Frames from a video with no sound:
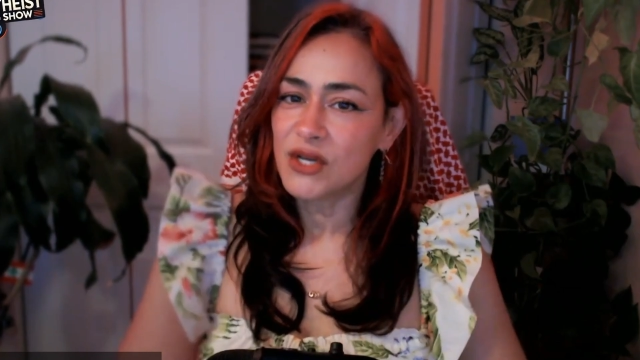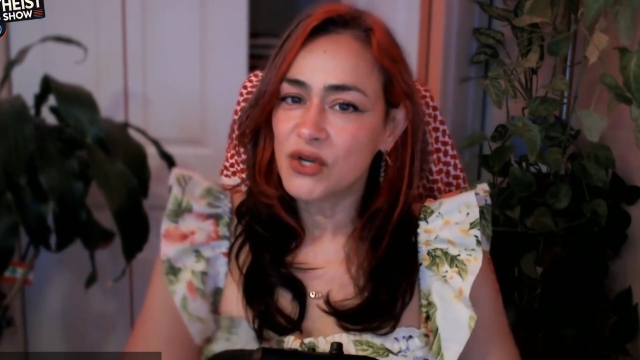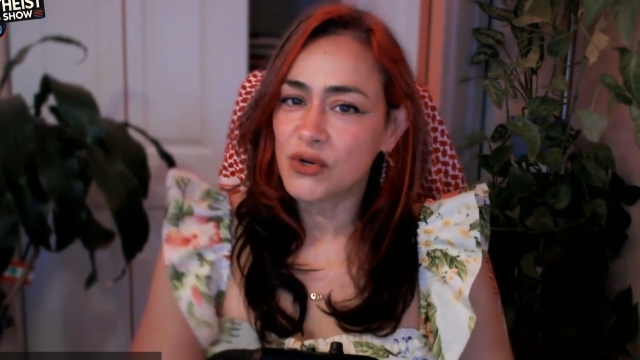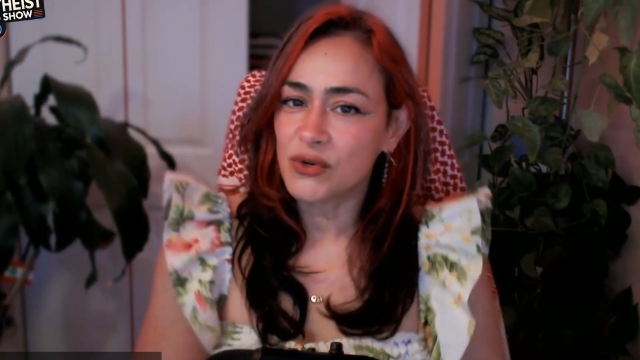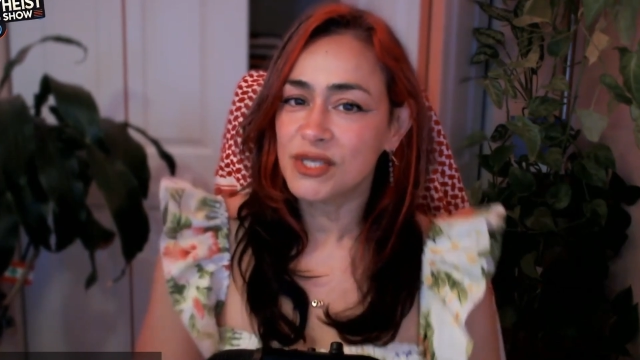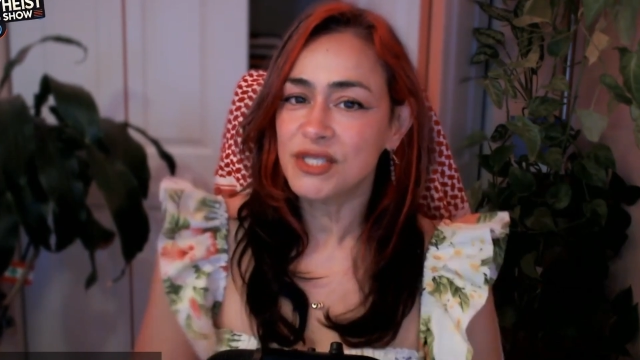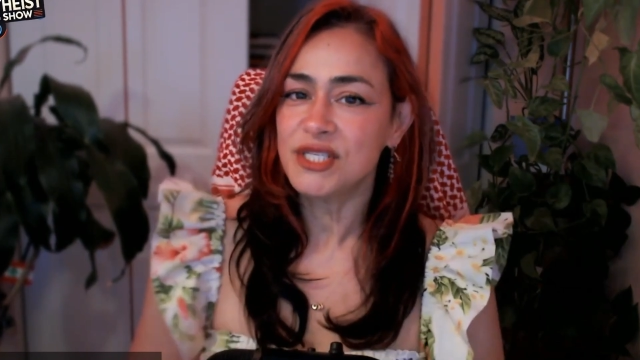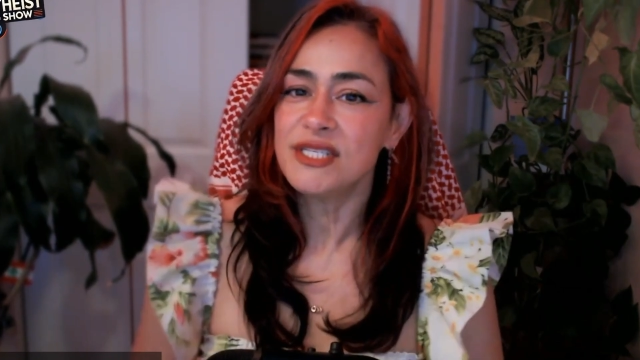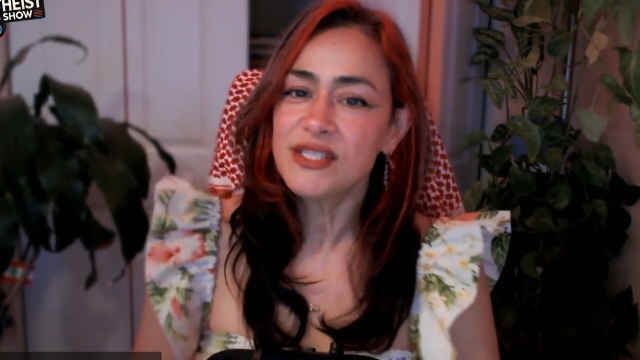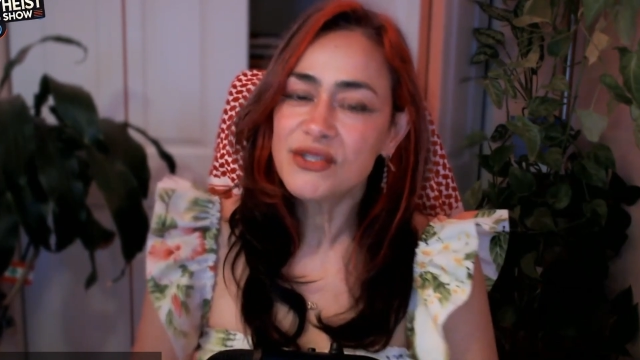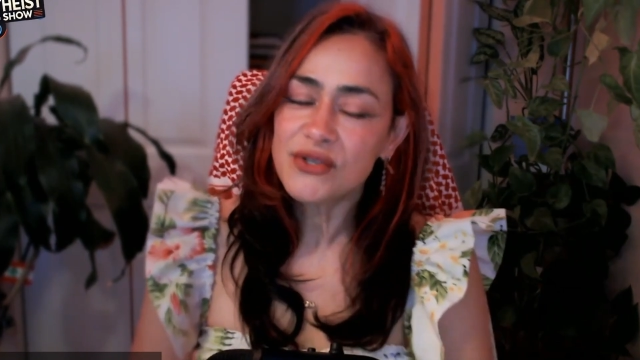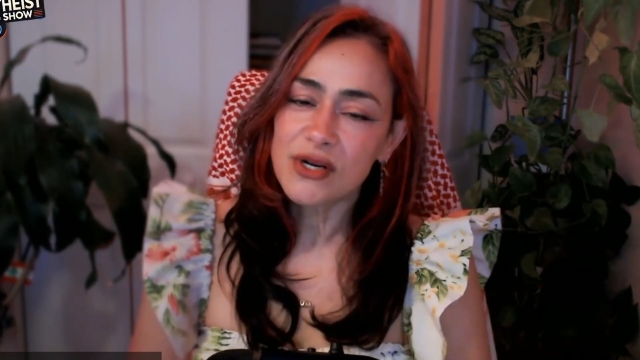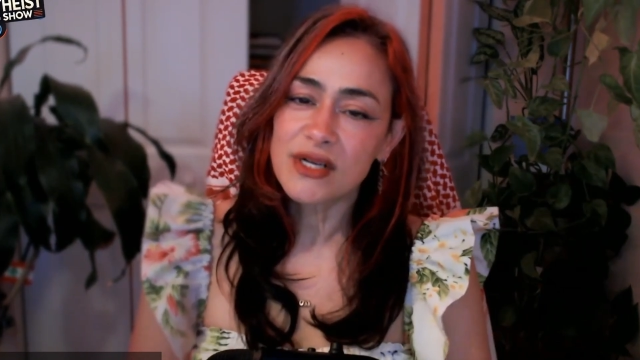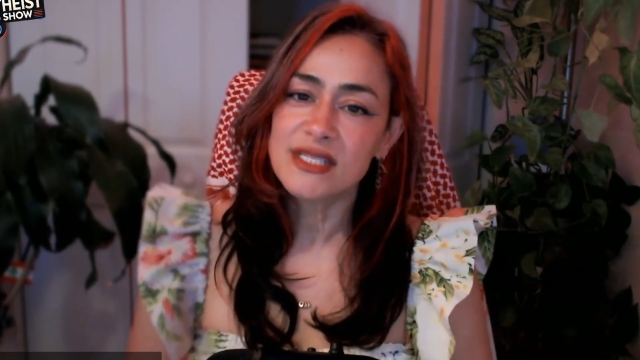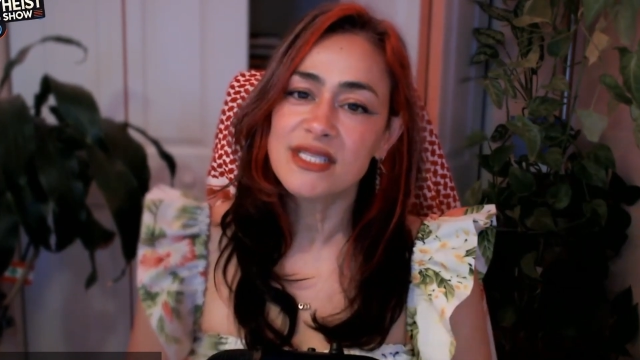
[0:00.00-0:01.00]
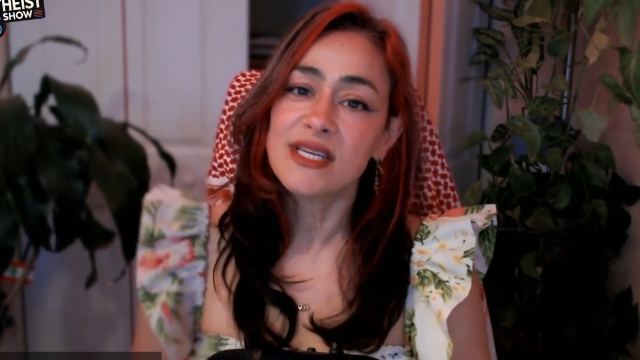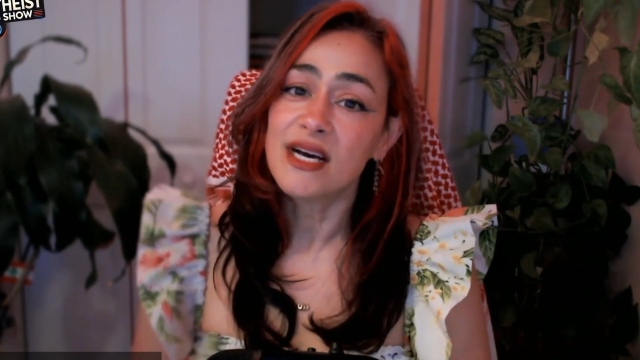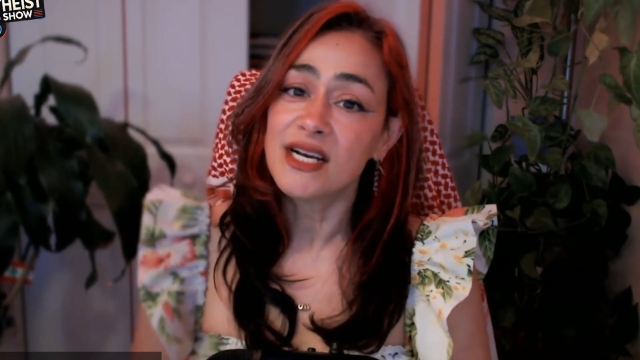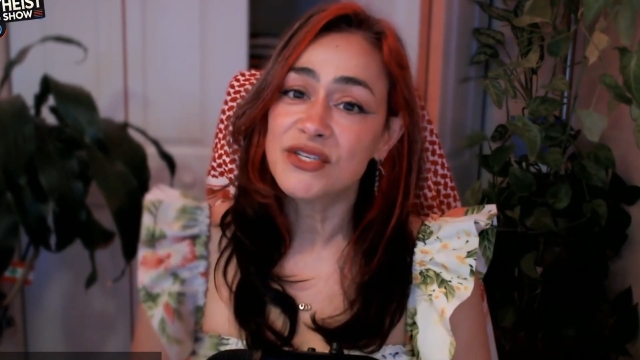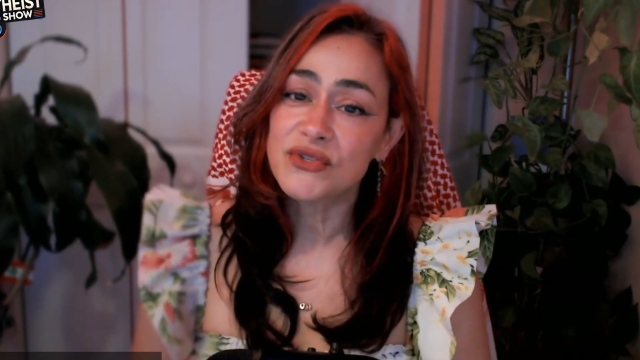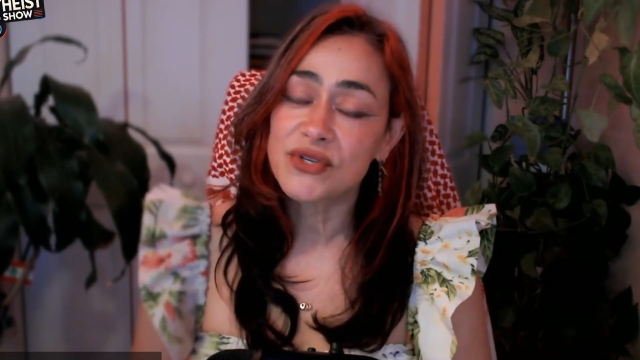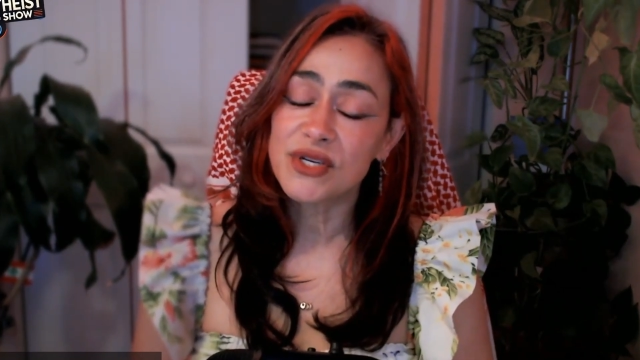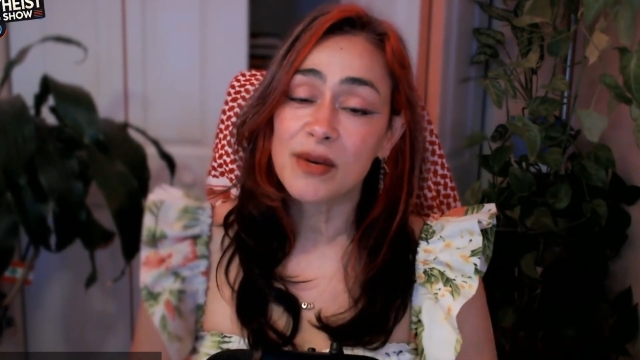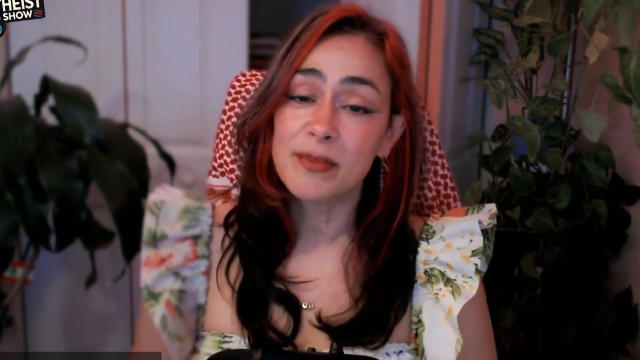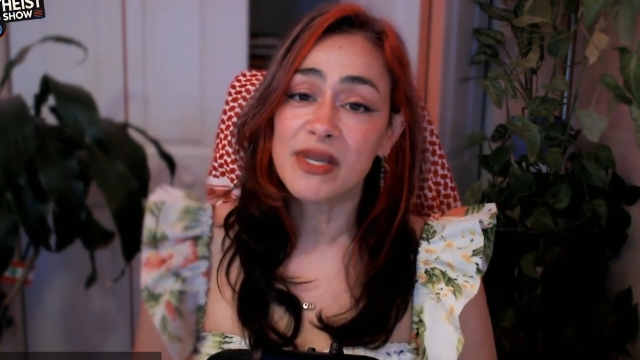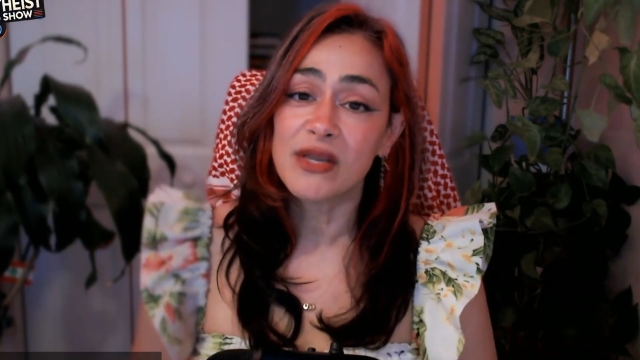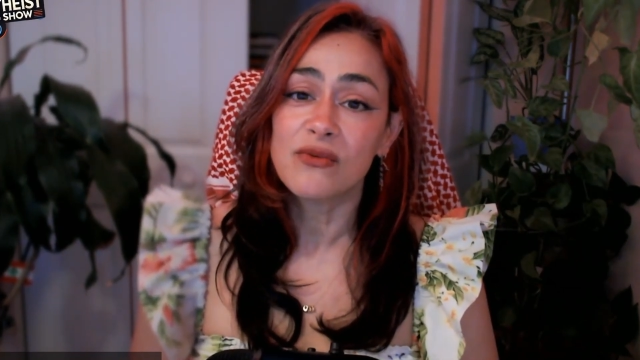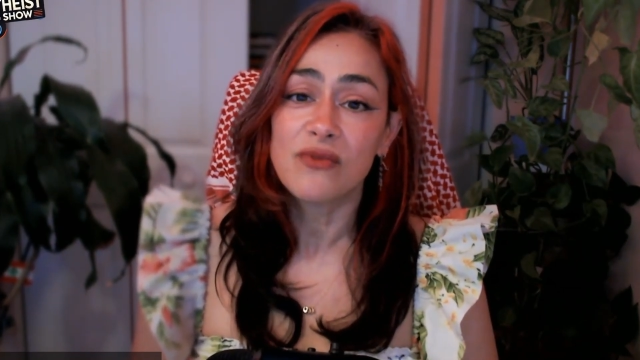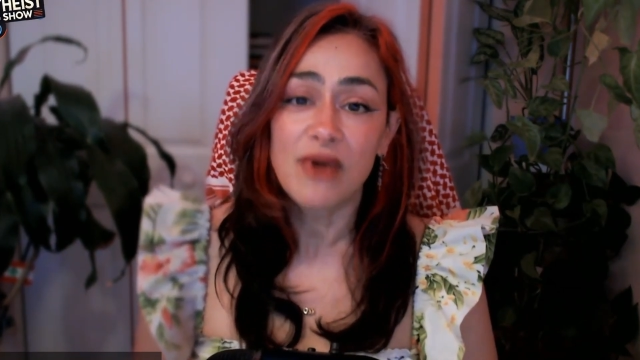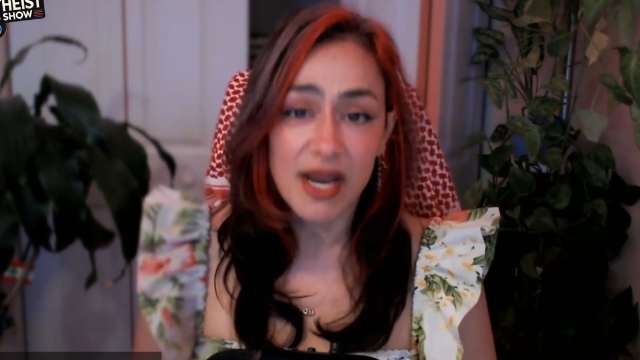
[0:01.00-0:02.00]
Christians across the country are being
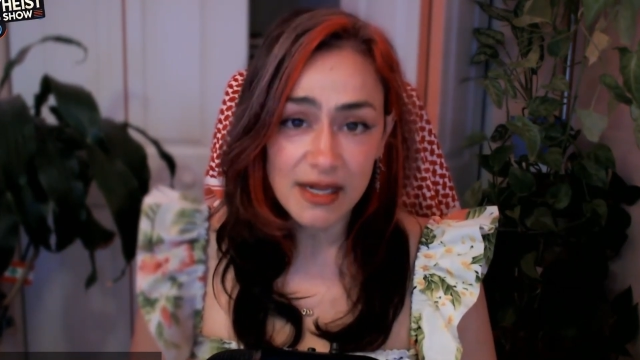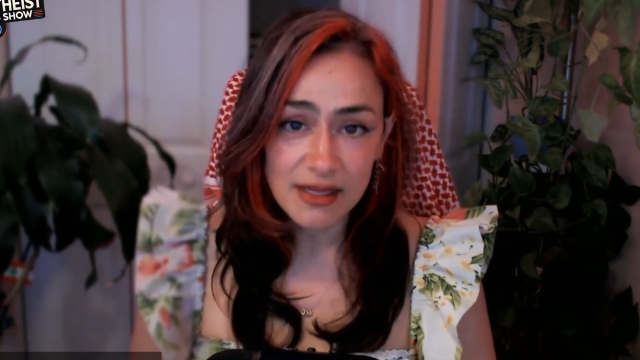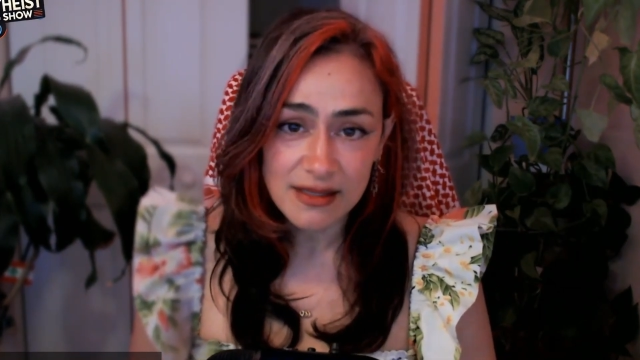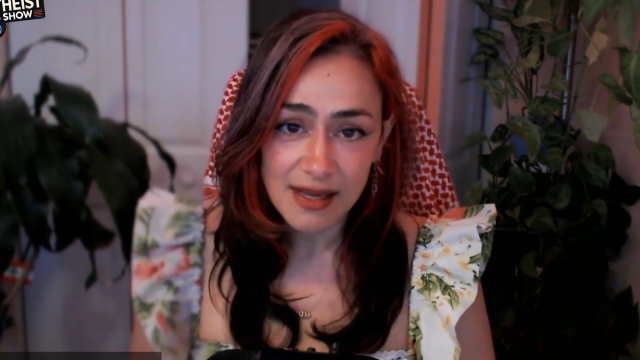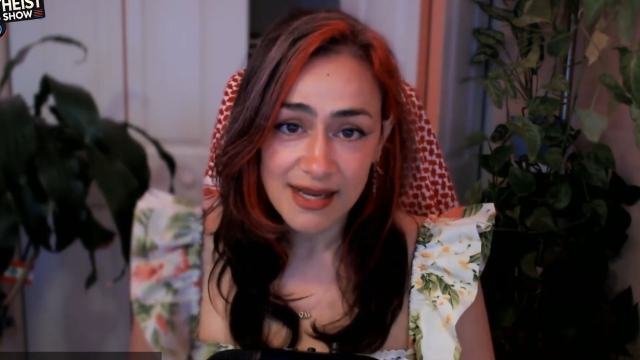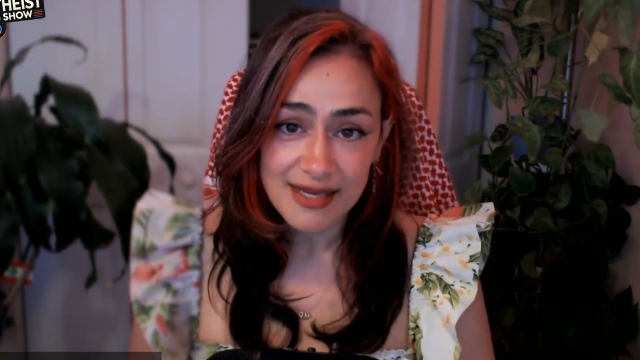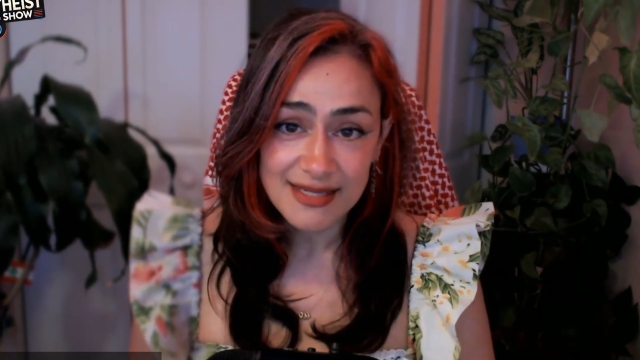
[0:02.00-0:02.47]
radicalized